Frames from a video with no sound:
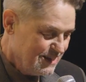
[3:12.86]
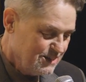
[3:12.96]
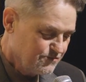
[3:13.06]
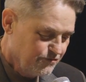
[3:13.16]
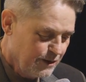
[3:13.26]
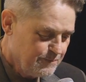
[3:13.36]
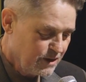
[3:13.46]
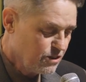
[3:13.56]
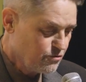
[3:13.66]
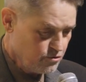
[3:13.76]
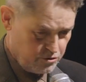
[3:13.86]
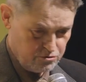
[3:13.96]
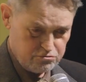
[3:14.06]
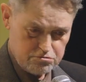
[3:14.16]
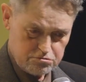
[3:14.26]
He's flipping
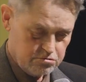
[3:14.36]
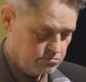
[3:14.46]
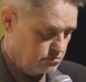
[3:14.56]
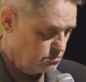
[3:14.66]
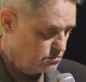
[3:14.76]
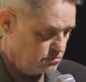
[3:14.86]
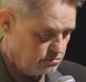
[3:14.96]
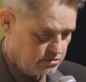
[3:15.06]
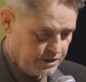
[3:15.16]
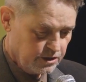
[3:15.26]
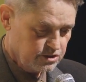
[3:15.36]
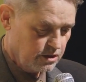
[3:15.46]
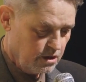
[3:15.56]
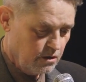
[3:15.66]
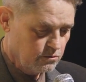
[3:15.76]
through, and he
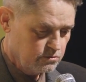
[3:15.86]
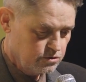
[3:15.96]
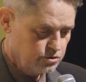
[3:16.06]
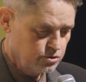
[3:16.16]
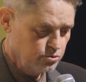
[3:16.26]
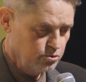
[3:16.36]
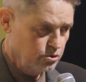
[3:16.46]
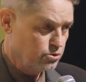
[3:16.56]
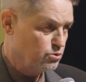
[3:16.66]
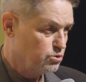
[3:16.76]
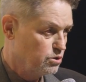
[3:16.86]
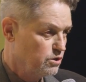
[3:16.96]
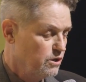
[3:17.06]
goes, oh, Zulu,